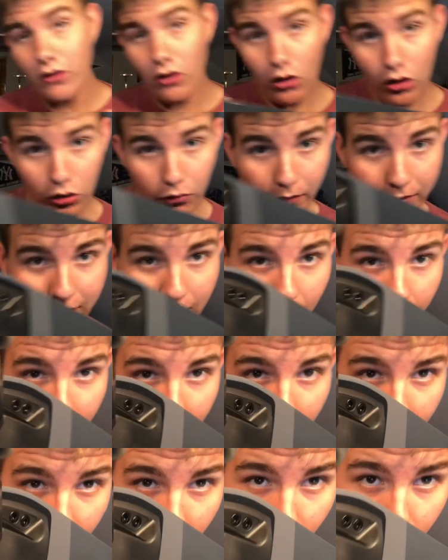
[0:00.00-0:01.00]
all the way down to
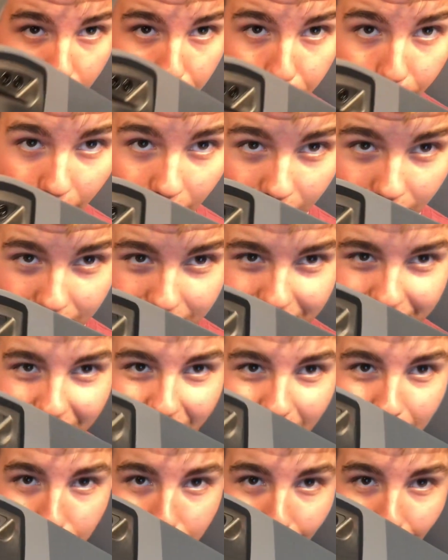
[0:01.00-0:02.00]
the belts
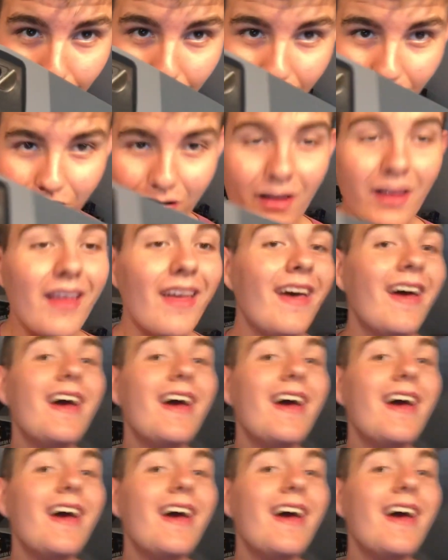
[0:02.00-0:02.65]
and the motor.